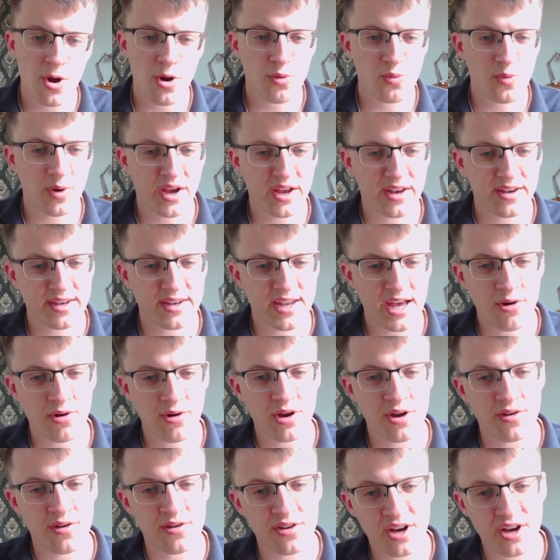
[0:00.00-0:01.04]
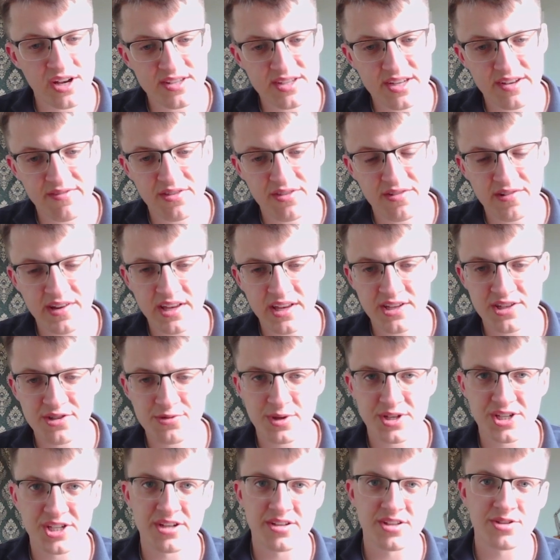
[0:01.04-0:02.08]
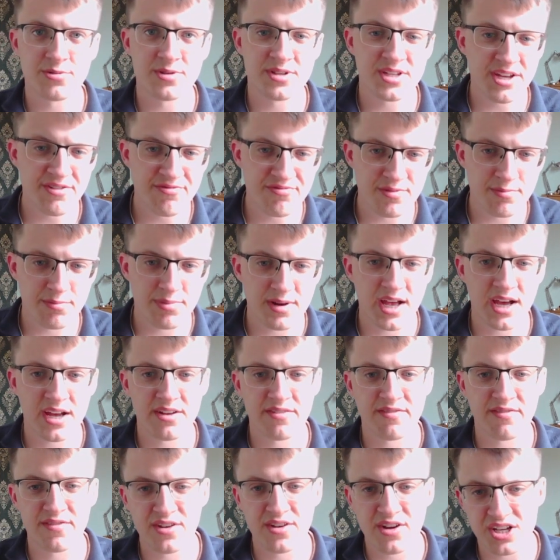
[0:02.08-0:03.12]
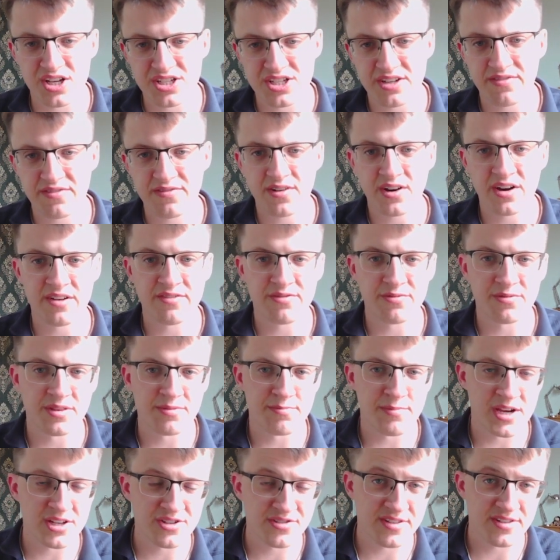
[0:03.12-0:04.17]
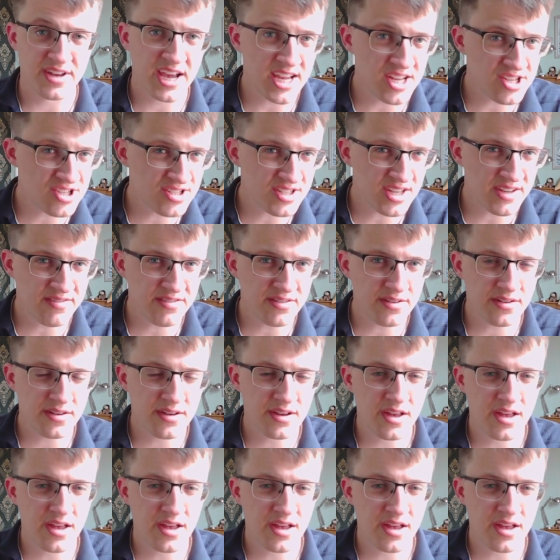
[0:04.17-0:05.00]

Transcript: We can now go knight f3, switching to a different plan of knight g5 with mate on h7.